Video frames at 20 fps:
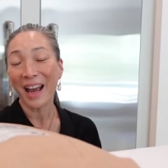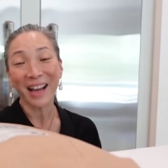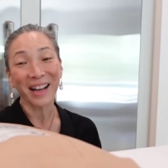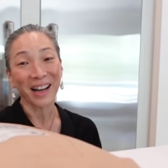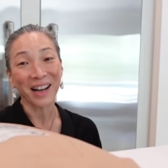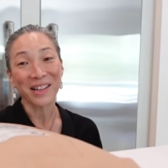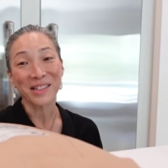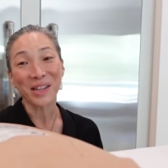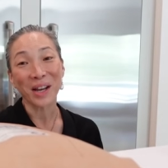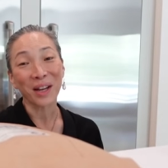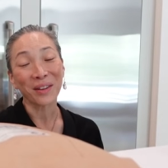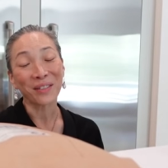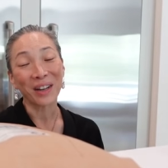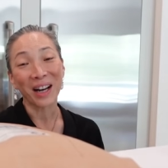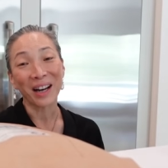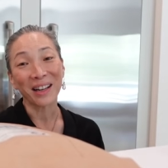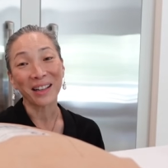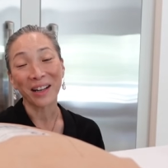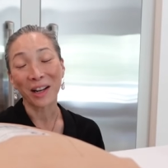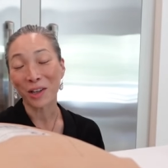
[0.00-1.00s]
Hey guys, I've
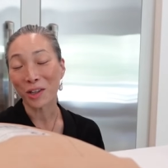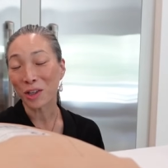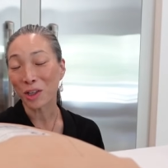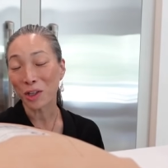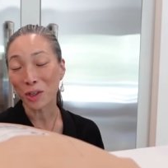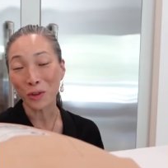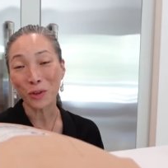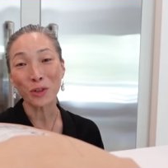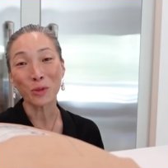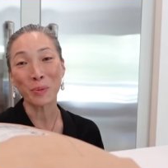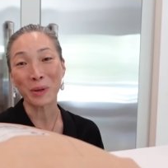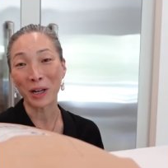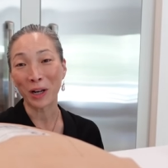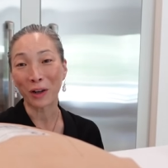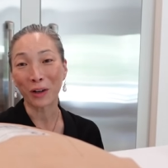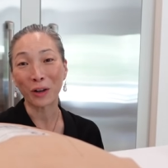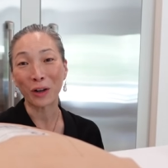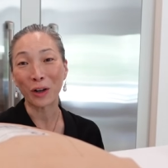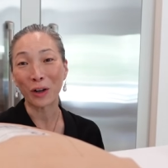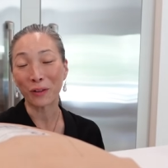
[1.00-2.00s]
got a huge
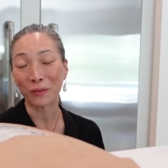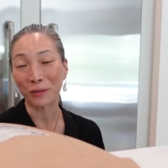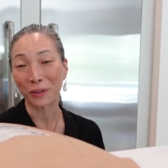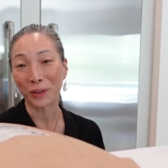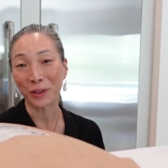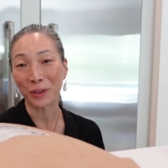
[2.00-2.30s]
PR haul for